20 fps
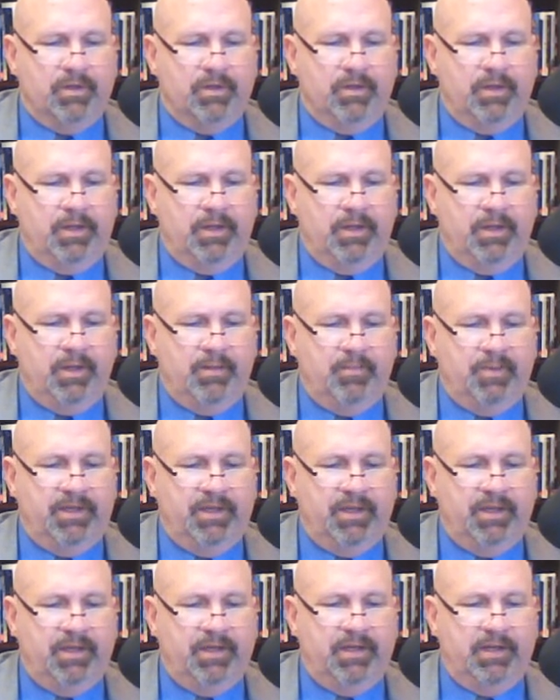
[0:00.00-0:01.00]
In the
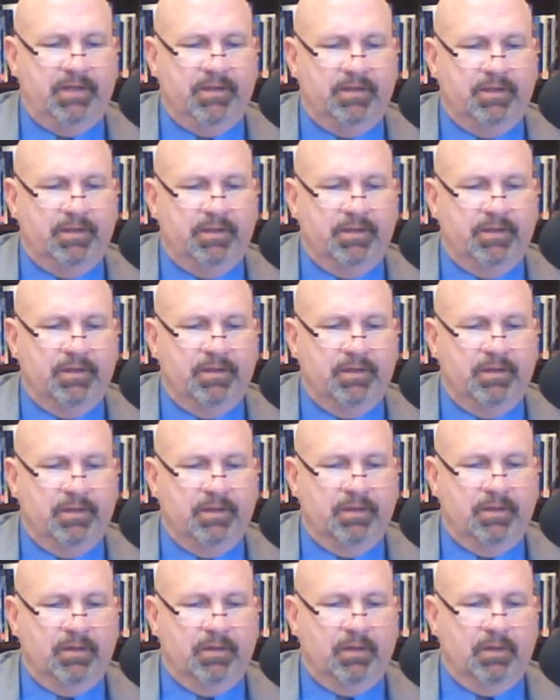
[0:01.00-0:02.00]
beginning
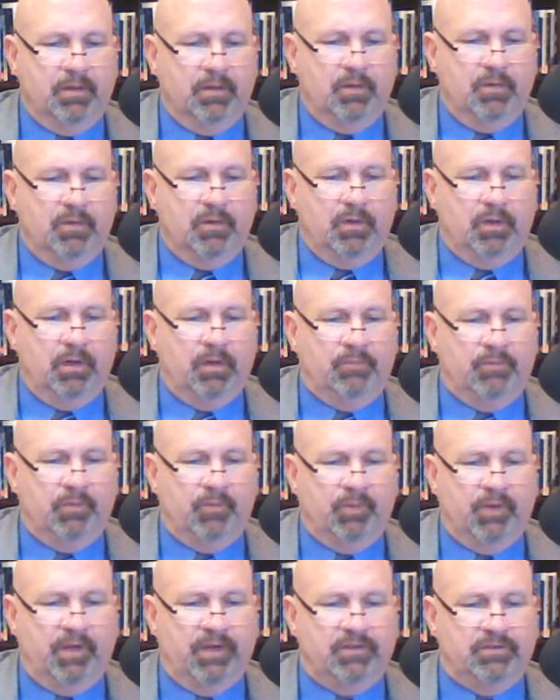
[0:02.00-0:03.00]
of a
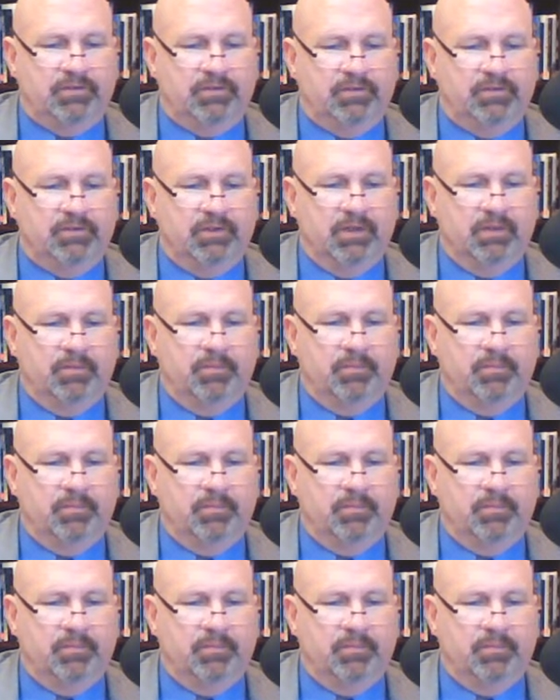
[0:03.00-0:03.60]
relationship,